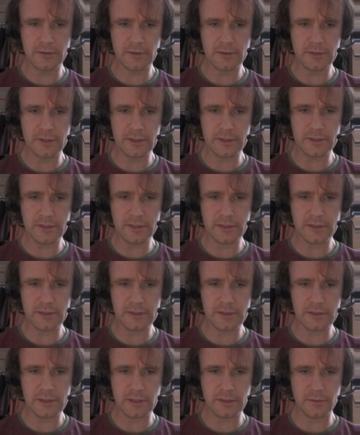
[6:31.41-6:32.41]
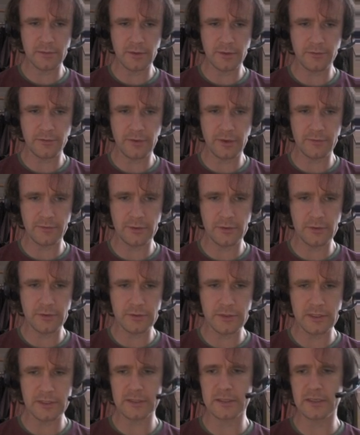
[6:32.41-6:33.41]
so that's 6, the second one has 5 and 2, so
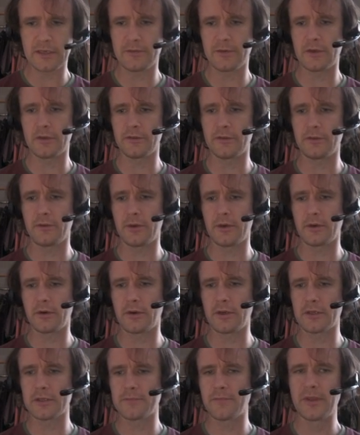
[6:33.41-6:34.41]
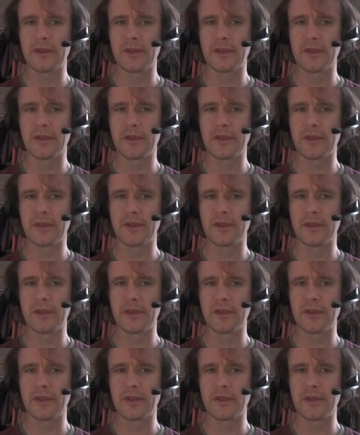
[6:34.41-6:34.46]
that's 7, and so on across.